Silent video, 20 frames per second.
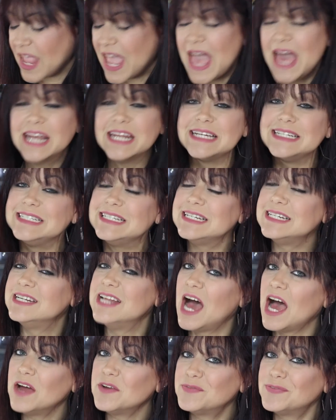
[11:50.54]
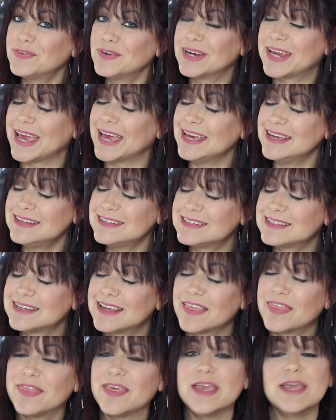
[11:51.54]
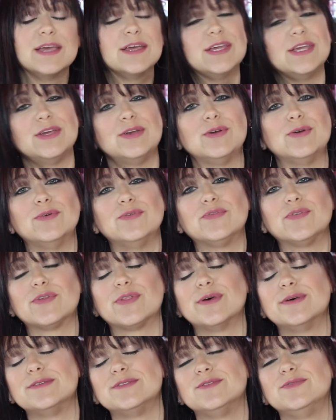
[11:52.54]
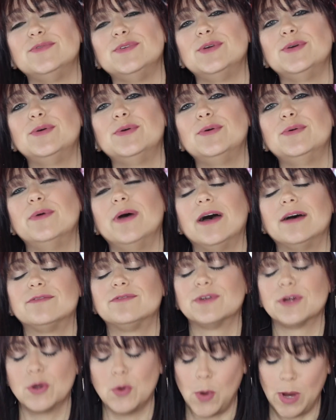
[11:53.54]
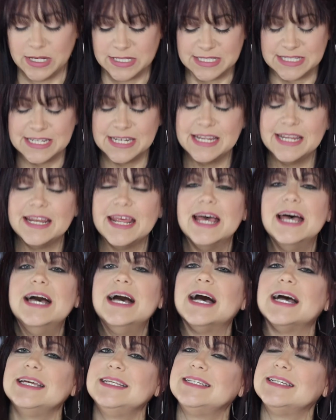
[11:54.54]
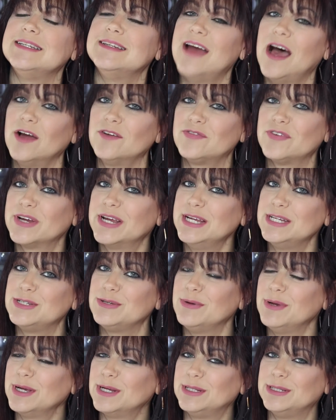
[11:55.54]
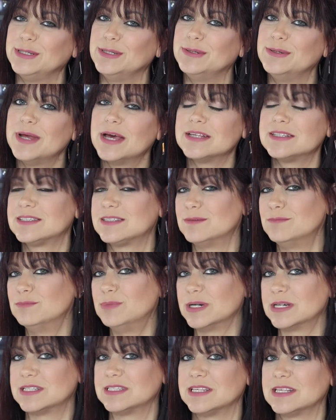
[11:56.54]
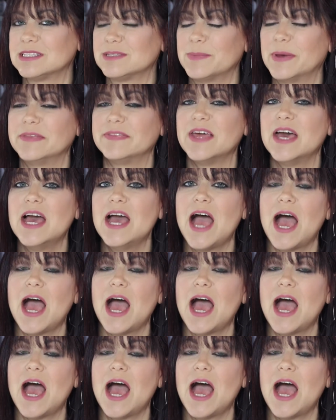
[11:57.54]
And I did not forget, thank you for those of you who have requested it, I did not forget to include some books this month.